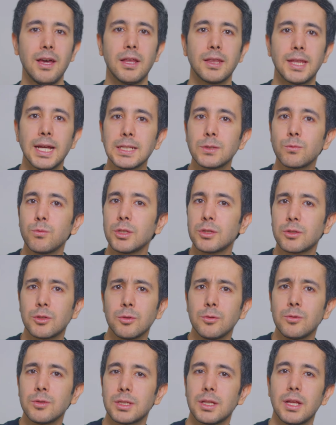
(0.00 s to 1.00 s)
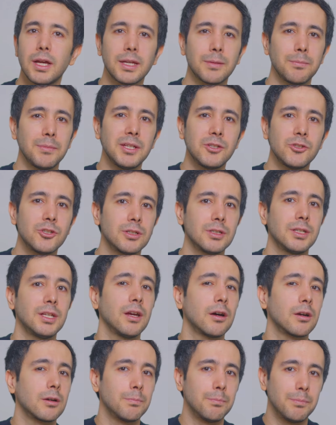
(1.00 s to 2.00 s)
That's what tools like Midjourney
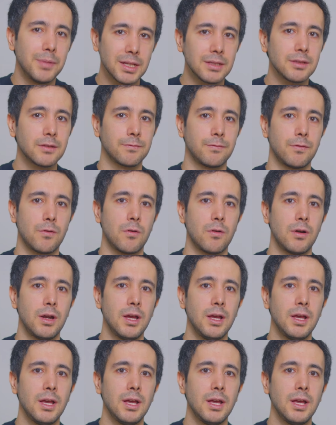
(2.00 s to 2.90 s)
are built for.